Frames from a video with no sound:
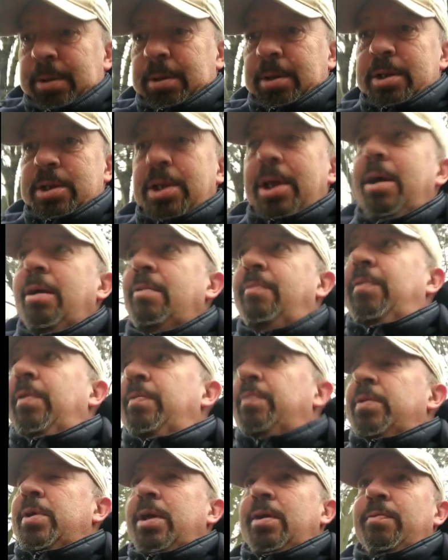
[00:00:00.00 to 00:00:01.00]
it's now
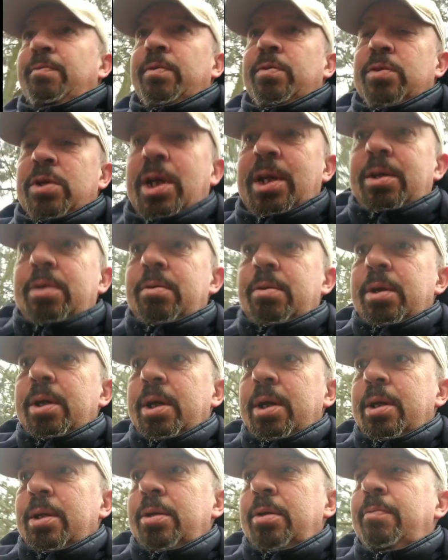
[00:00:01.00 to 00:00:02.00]
the 15th of
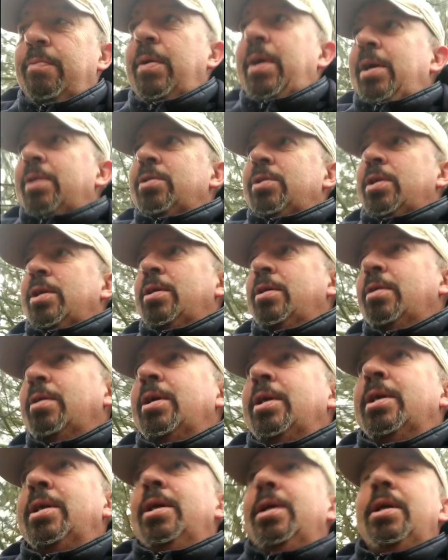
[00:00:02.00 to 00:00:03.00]
January
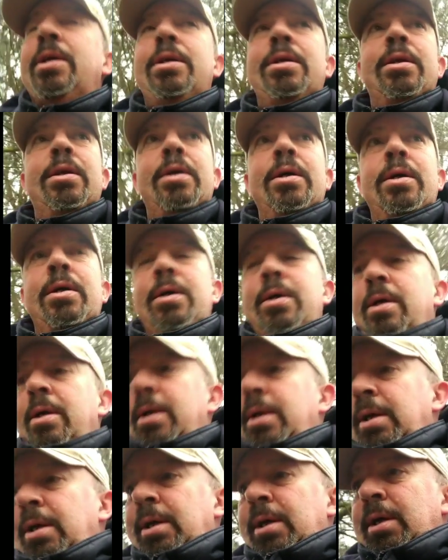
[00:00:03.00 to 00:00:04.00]
2019.
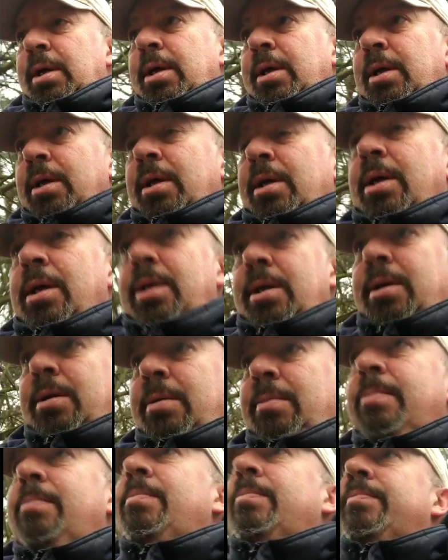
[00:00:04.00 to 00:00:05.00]

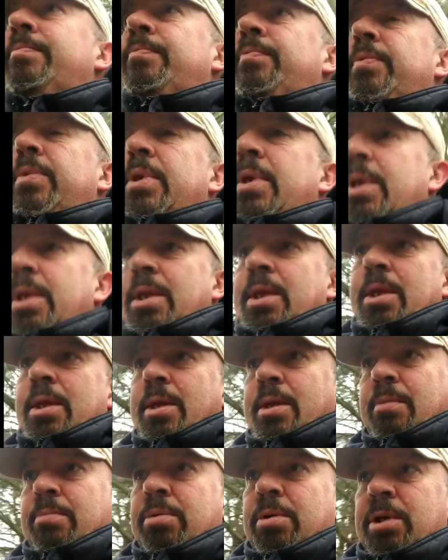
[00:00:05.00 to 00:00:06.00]
Um,
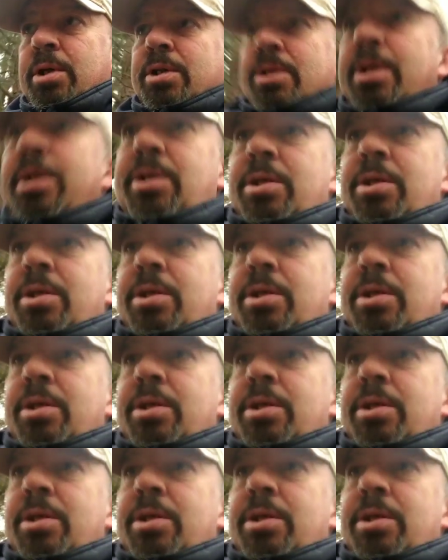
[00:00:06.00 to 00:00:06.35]
British